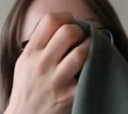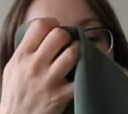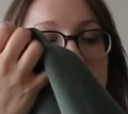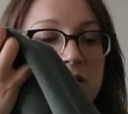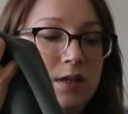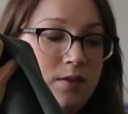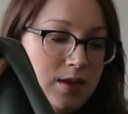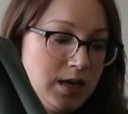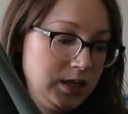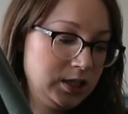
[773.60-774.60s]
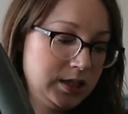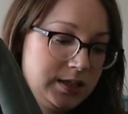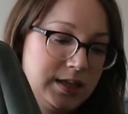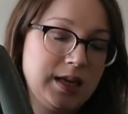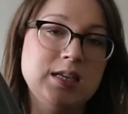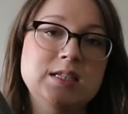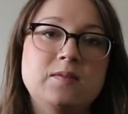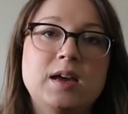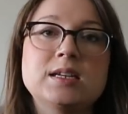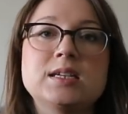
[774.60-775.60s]
And once you've done that, it's just a case
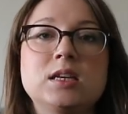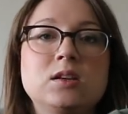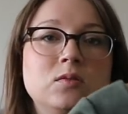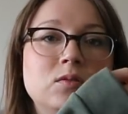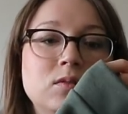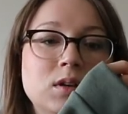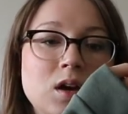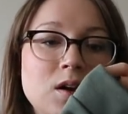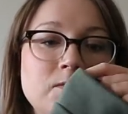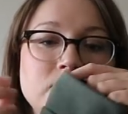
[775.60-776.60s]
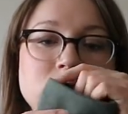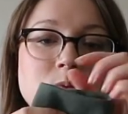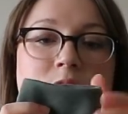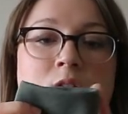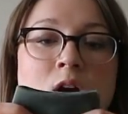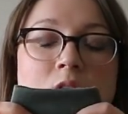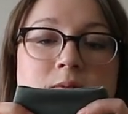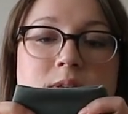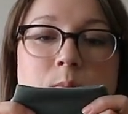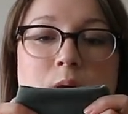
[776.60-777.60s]
of adding your cuffs, which
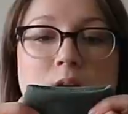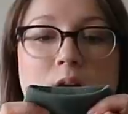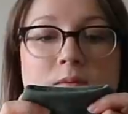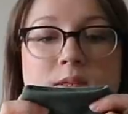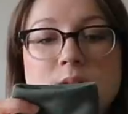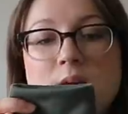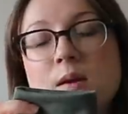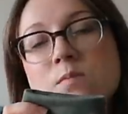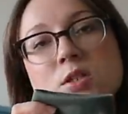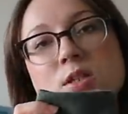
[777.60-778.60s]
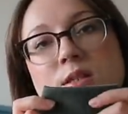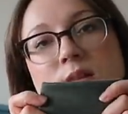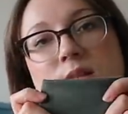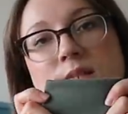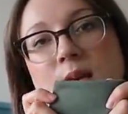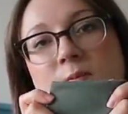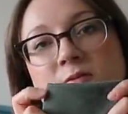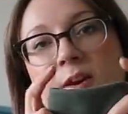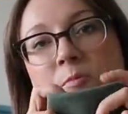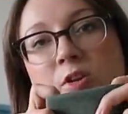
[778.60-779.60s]
I've done my cuffs and hems just in the same
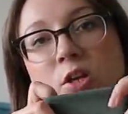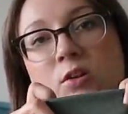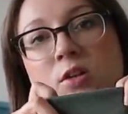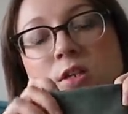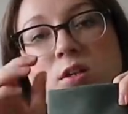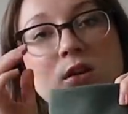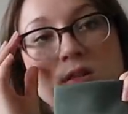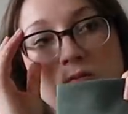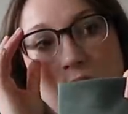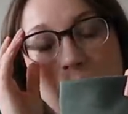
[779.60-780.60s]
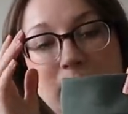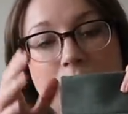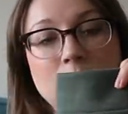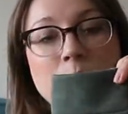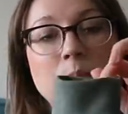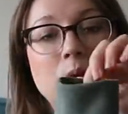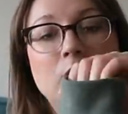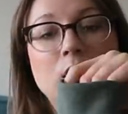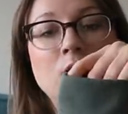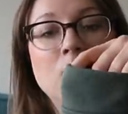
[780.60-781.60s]
fabric. You could use a ribbing,
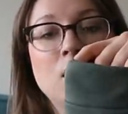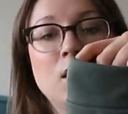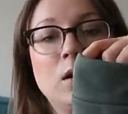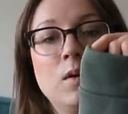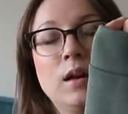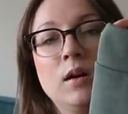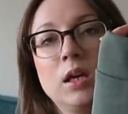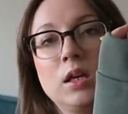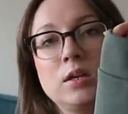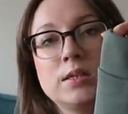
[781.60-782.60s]
but I quite like